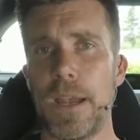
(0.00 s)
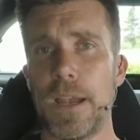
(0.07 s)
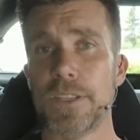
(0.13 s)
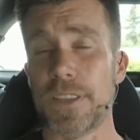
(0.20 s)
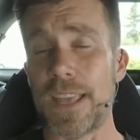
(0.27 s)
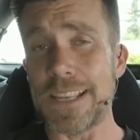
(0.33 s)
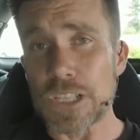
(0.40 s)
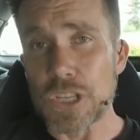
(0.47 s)

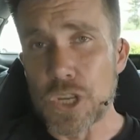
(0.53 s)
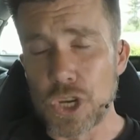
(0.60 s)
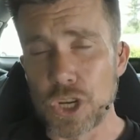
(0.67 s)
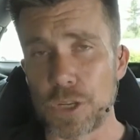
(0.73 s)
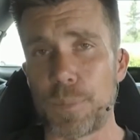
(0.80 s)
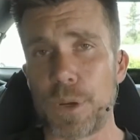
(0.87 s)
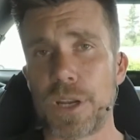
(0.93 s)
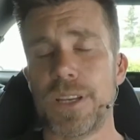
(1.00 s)
So that's
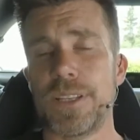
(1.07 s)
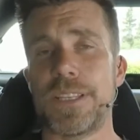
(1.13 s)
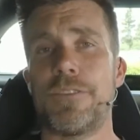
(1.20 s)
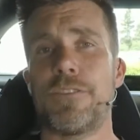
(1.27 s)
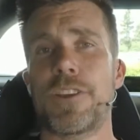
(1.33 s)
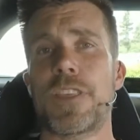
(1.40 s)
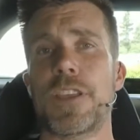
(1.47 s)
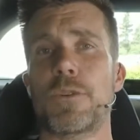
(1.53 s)
good, because
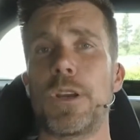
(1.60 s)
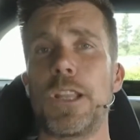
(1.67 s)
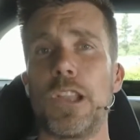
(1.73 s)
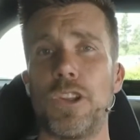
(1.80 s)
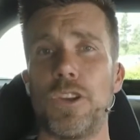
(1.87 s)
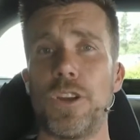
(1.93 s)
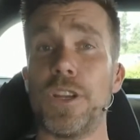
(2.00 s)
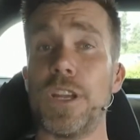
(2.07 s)
everything we
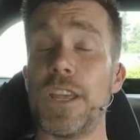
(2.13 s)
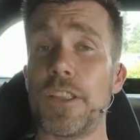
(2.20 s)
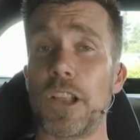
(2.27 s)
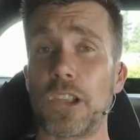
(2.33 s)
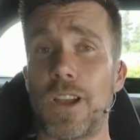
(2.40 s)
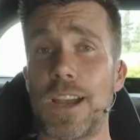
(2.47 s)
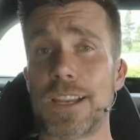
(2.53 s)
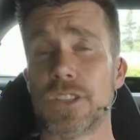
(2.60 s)
learn in the
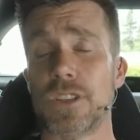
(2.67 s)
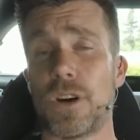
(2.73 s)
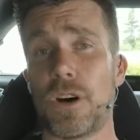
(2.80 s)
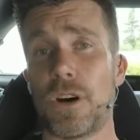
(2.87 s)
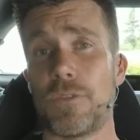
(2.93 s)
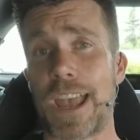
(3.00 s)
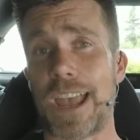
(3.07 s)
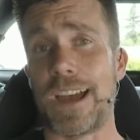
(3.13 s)
likes
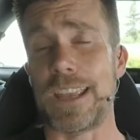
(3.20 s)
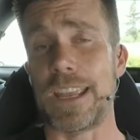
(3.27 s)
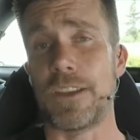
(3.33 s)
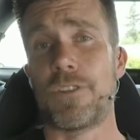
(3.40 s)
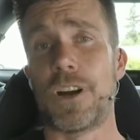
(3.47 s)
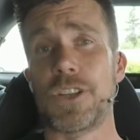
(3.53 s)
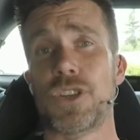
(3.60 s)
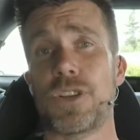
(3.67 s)
of our E
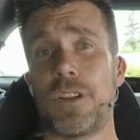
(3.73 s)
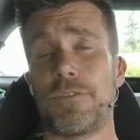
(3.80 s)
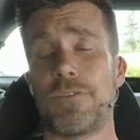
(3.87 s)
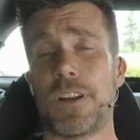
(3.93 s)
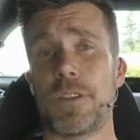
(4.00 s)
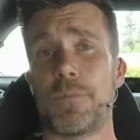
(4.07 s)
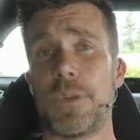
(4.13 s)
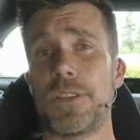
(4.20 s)
F I Tuning
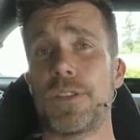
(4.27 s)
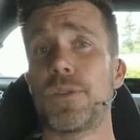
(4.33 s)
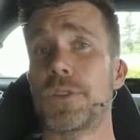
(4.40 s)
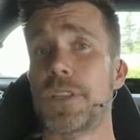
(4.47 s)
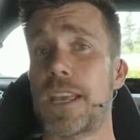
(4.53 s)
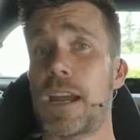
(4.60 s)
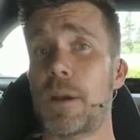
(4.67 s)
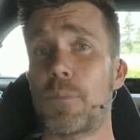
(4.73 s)
Fundamentals
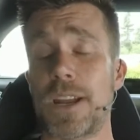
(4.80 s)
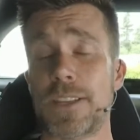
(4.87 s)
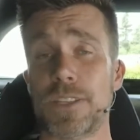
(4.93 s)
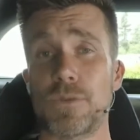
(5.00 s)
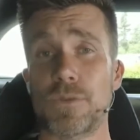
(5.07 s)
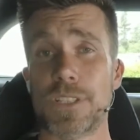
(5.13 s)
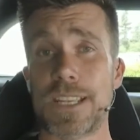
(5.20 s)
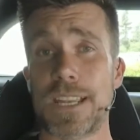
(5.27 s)
and our
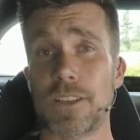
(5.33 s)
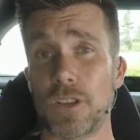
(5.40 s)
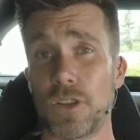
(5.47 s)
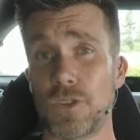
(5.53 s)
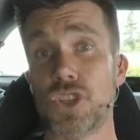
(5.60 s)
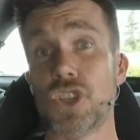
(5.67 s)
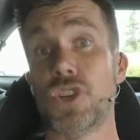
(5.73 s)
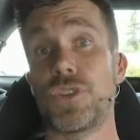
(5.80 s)
Practical
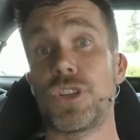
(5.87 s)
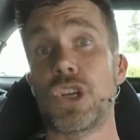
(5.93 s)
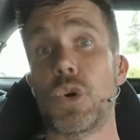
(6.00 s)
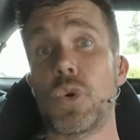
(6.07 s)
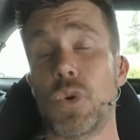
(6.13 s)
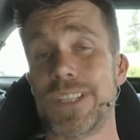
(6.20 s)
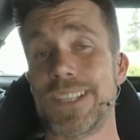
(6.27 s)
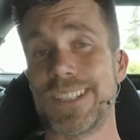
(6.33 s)
Standalone Tuning
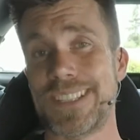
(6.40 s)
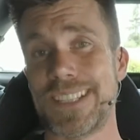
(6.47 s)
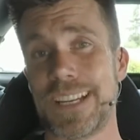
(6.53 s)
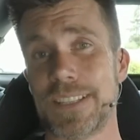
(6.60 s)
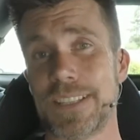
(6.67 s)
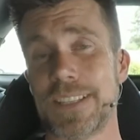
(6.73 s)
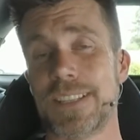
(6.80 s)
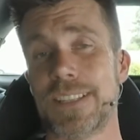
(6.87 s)
course
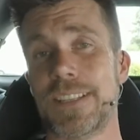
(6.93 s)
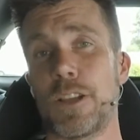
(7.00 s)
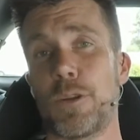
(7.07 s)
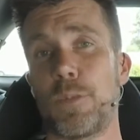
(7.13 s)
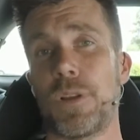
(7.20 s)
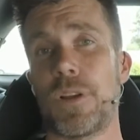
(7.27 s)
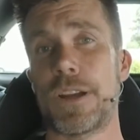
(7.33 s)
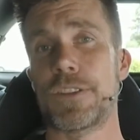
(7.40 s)
does still
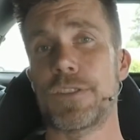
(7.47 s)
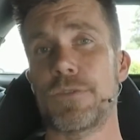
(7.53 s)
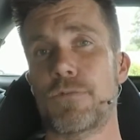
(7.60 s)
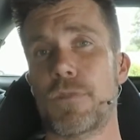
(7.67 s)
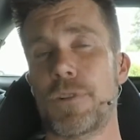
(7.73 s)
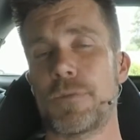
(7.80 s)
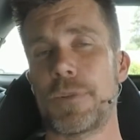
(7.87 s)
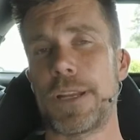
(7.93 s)
apply to the
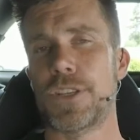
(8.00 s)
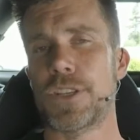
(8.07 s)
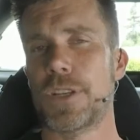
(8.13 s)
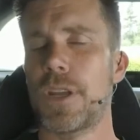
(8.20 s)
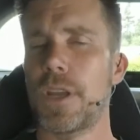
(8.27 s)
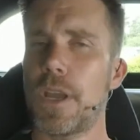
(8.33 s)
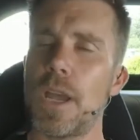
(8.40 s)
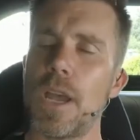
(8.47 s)
rotary engine,
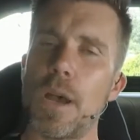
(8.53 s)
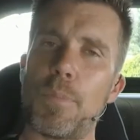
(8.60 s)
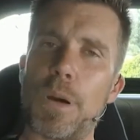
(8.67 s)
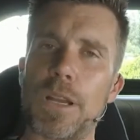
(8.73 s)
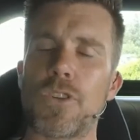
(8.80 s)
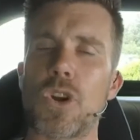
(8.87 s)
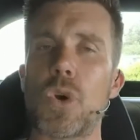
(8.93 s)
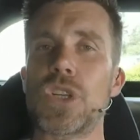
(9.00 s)

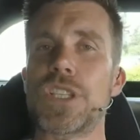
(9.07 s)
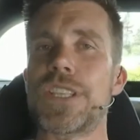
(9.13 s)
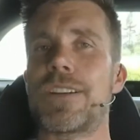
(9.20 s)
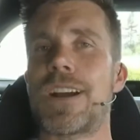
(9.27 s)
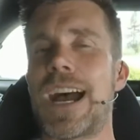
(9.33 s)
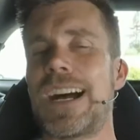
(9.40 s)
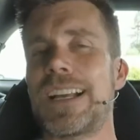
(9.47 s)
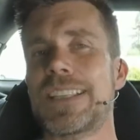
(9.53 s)
but of course there
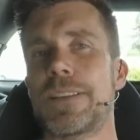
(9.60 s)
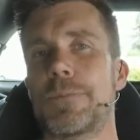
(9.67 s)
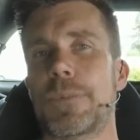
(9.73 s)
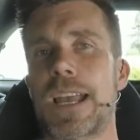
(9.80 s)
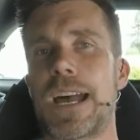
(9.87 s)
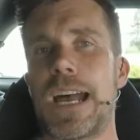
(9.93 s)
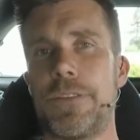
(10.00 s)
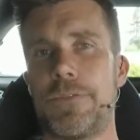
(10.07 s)
are some
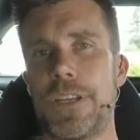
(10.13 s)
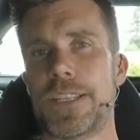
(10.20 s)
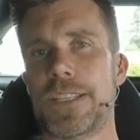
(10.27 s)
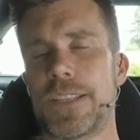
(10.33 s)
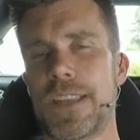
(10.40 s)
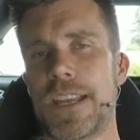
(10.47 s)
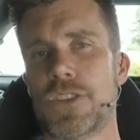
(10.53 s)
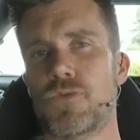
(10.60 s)
caveats,
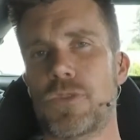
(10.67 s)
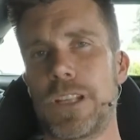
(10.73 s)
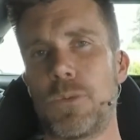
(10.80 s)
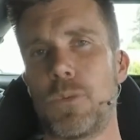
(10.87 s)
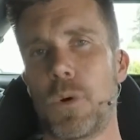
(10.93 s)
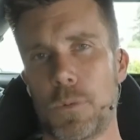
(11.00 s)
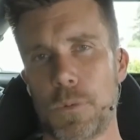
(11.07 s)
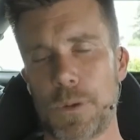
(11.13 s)
and that's really
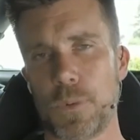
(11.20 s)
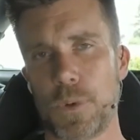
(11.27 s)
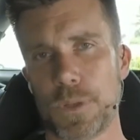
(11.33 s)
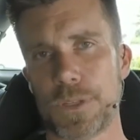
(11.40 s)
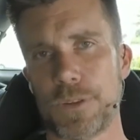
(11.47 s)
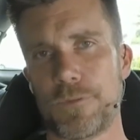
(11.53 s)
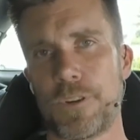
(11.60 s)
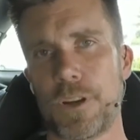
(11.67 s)
what we want
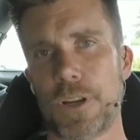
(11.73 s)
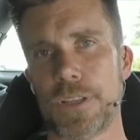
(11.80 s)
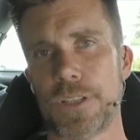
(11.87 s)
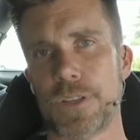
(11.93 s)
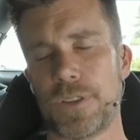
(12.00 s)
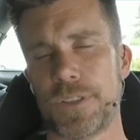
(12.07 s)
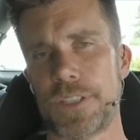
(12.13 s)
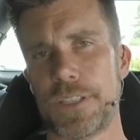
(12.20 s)
to focus
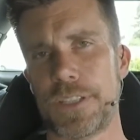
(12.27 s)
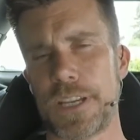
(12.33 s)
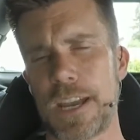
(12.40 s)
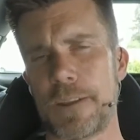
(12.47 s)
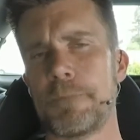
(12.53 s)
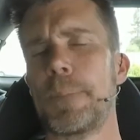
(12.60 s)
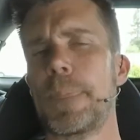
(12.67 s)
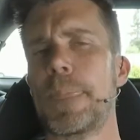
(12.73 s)
on today.